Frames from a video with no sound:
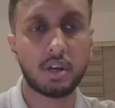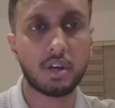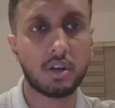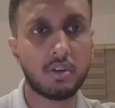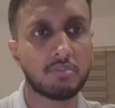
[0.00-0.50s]

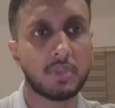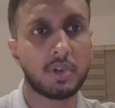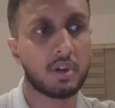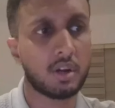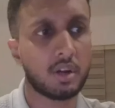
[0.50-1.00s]
uh,
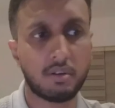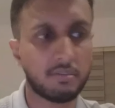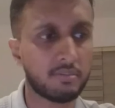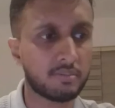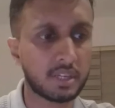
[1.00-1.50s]
uh,
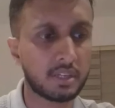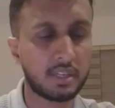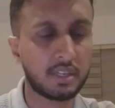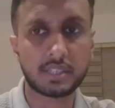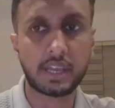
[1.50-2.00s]

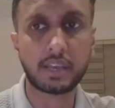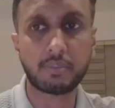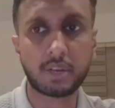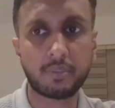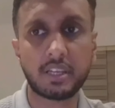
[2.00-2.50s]
conditions like
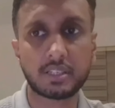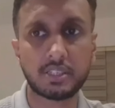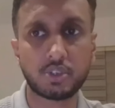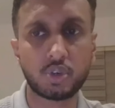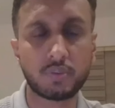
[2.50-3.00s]
metabolic
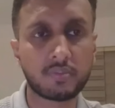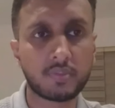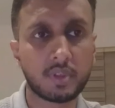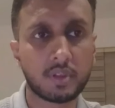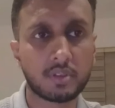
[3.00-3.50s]
syndrome.
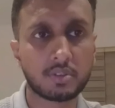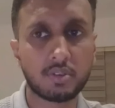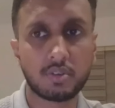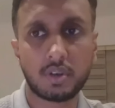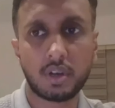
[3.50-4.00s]
So
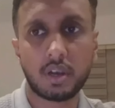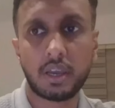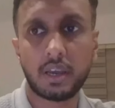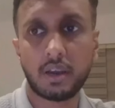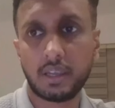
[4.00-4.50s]

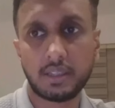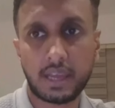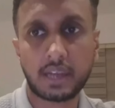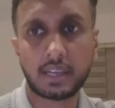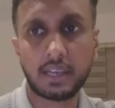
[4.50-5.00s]
in
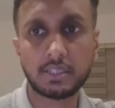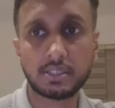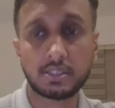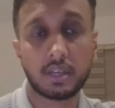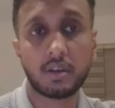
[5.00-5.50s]
that case,
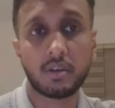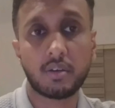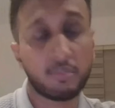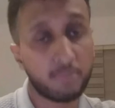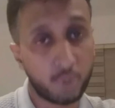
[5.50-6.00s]

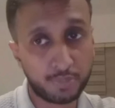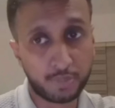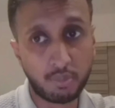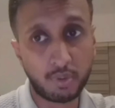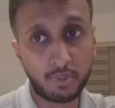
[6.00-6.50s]
both
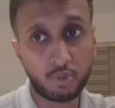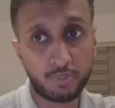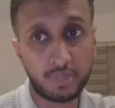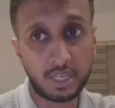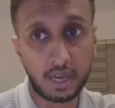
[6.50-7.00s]
probably would
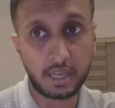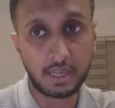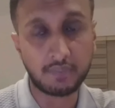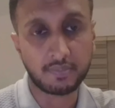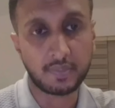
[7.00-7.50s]
be high,
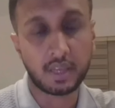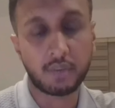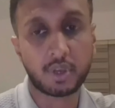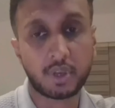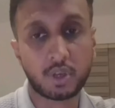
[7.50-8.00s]

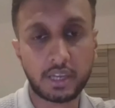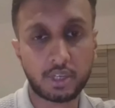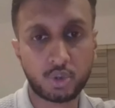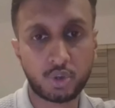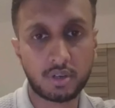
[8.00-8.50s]
because I
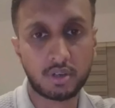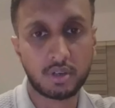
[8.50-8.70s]
showed